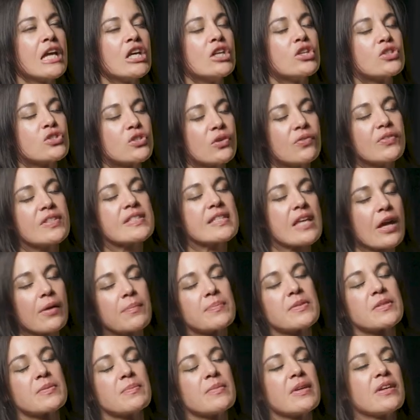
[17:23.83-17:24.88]
Service
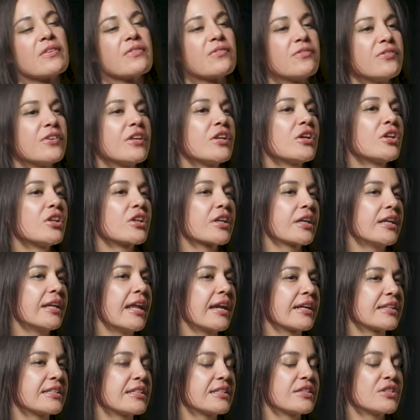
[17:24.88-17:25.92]
helps me feel
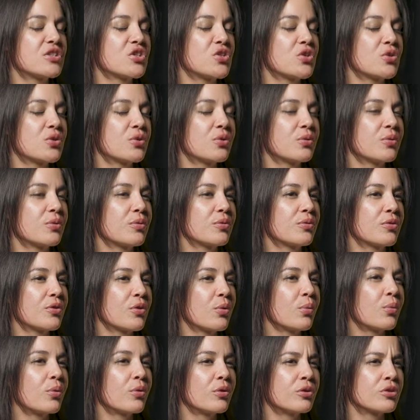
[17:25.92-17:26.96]
connected to the
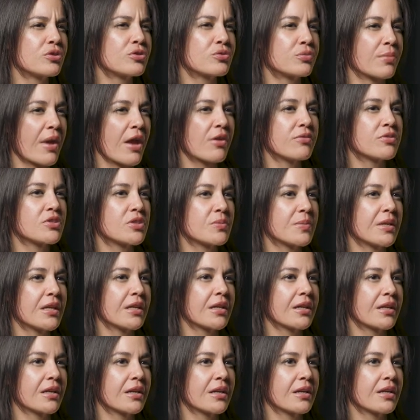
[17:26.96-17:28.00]
world around me.
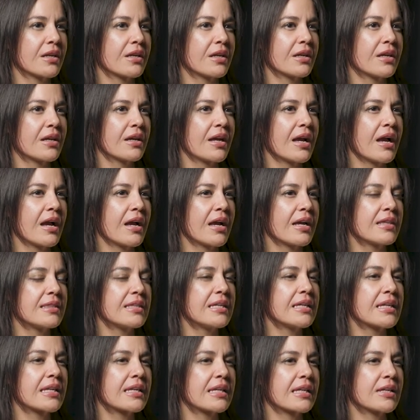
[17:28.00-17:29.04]
I
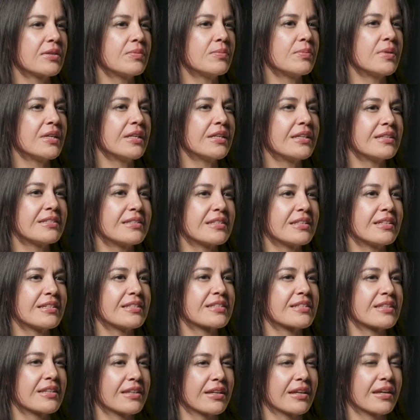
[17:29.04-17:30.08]
think it can be easy
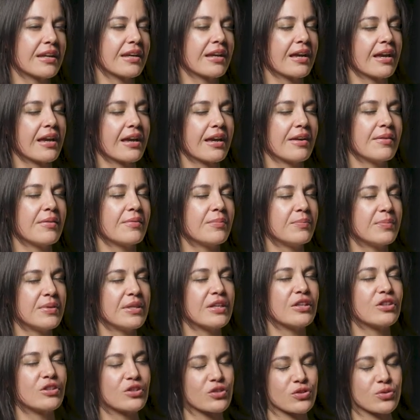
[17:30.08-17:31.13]
to be
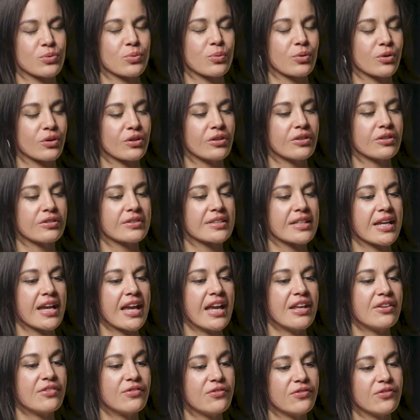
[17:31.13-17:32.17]
in this world
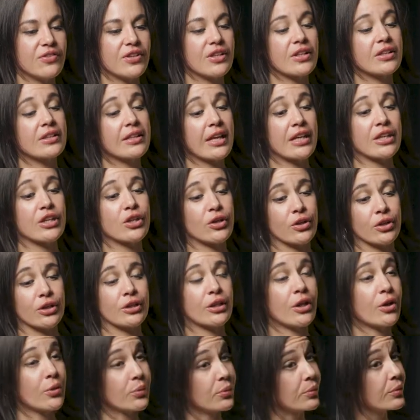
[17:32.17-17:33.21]
and feel like you're
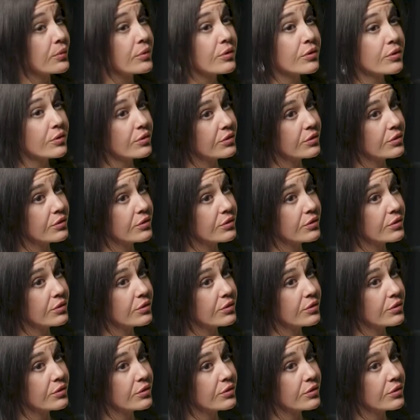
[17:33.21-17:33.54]
alone,